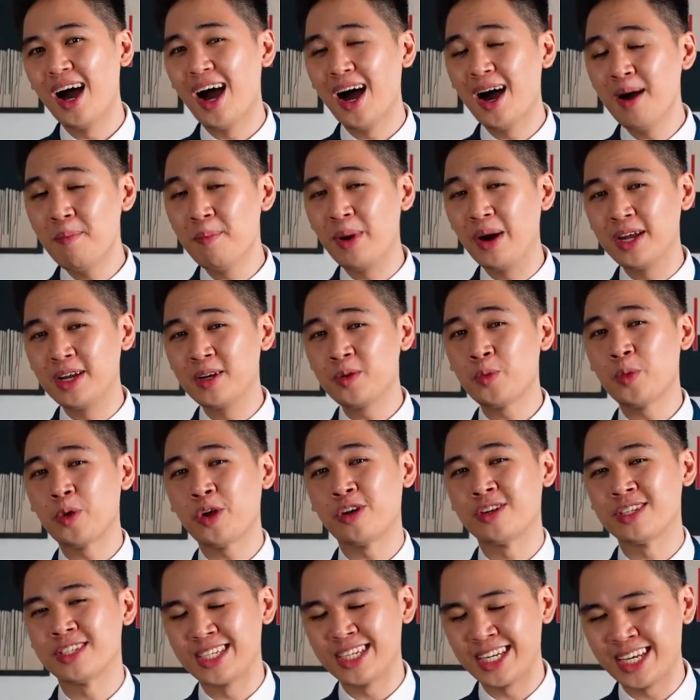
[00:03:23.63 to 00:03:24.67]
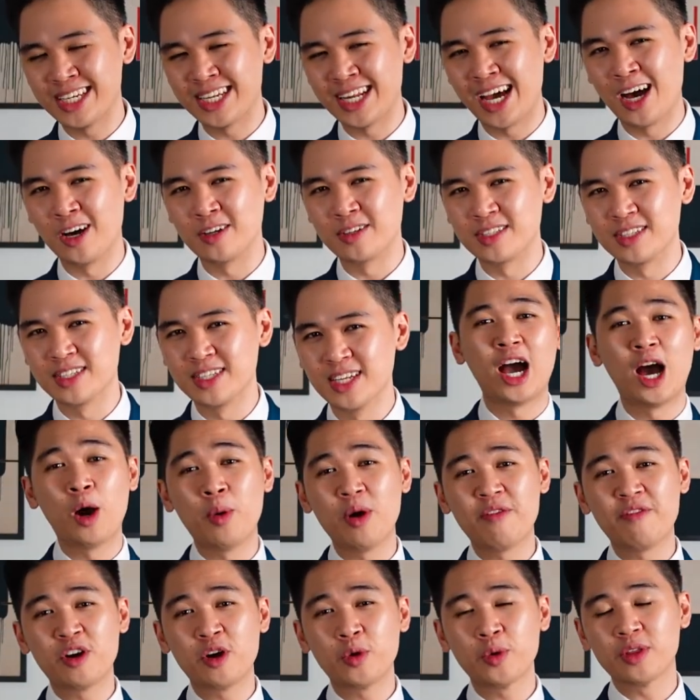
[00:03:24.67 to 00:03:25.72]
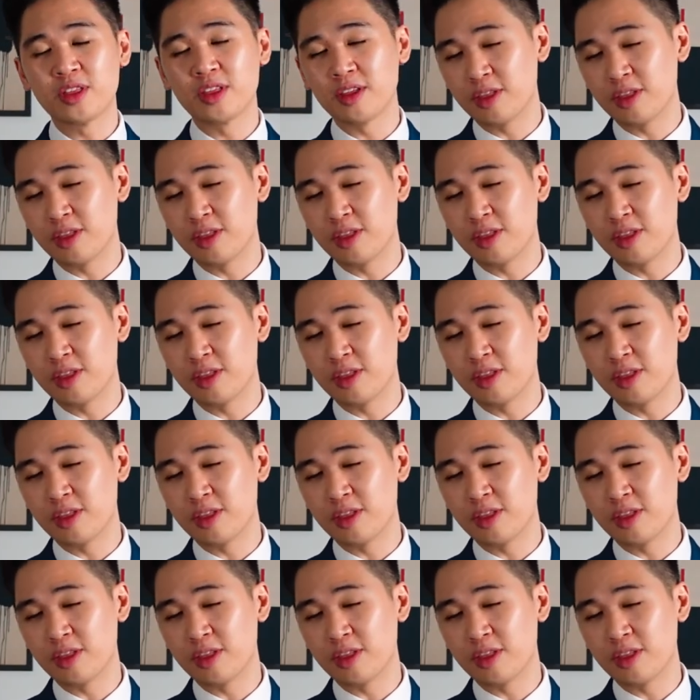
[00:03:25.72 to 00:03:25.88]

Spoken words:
Unbutton when you're sitting down. However, with